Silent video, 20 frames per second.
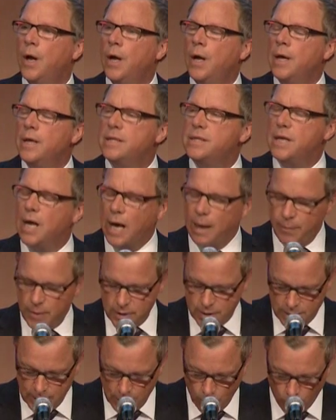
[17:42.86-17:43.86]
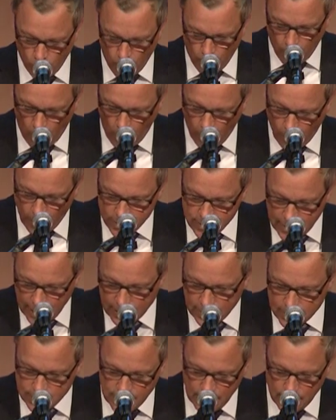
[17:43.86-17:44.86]
CIBC World Markets, had
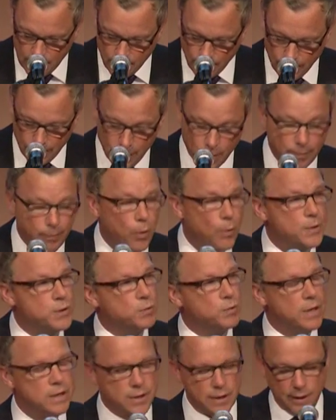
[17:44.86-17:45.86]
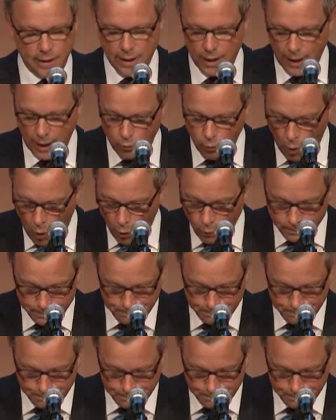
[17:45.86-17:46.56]
to say to the Leader Post recently, and I quote,